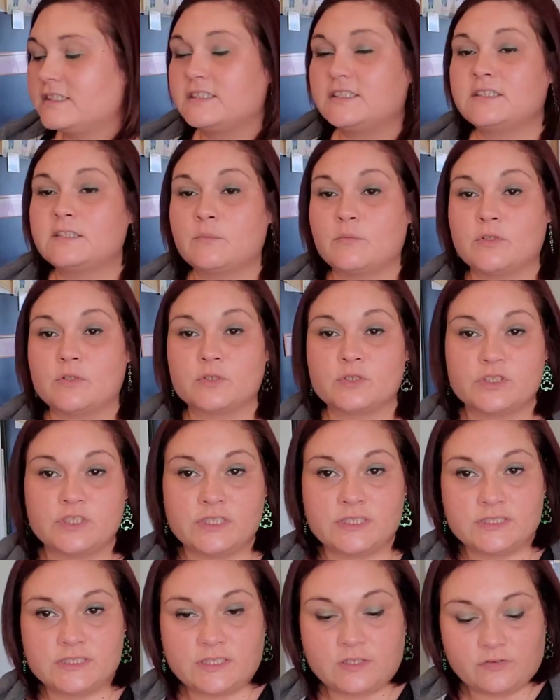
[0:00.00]
is similar to
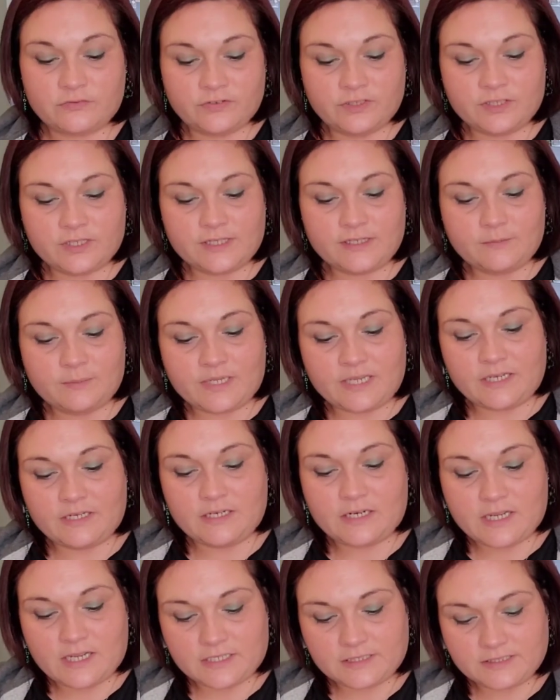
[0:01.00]
the selfie light Peyton
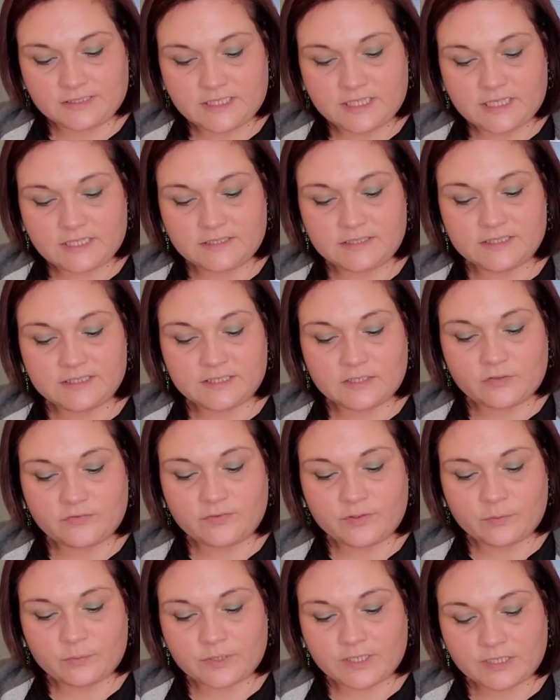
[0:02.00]
has. They had the
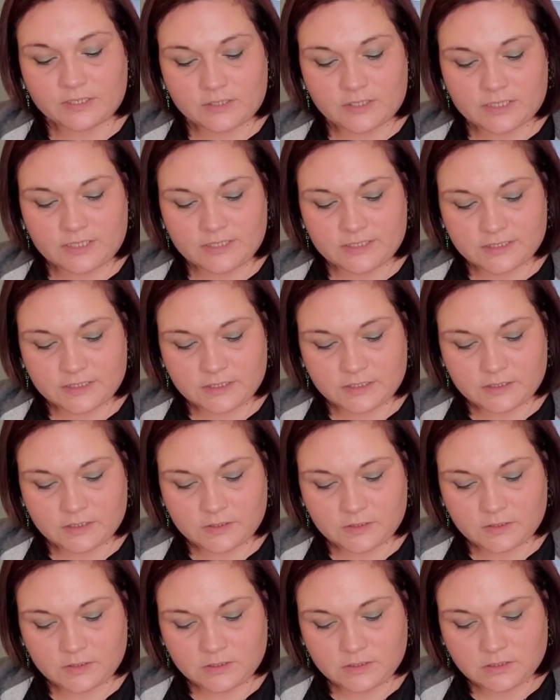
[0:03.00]
selfie ring light,
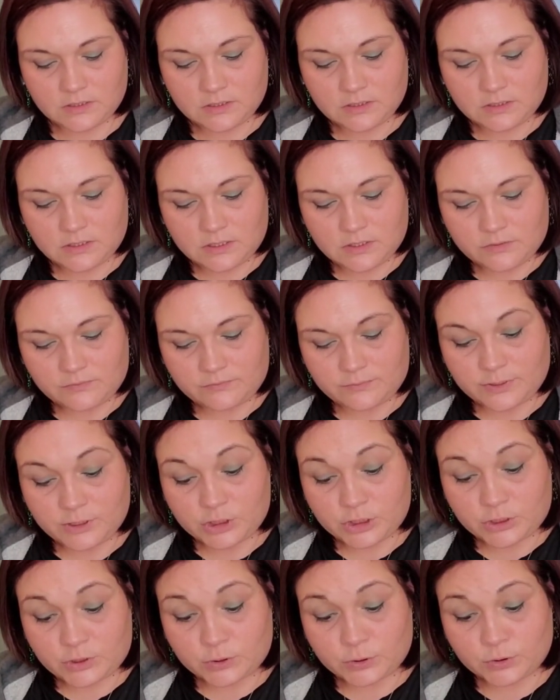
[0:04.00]

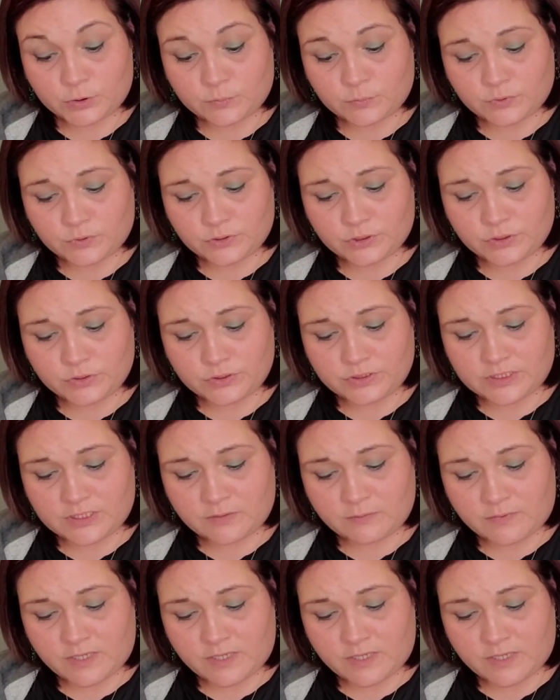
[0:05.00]
rechargeable using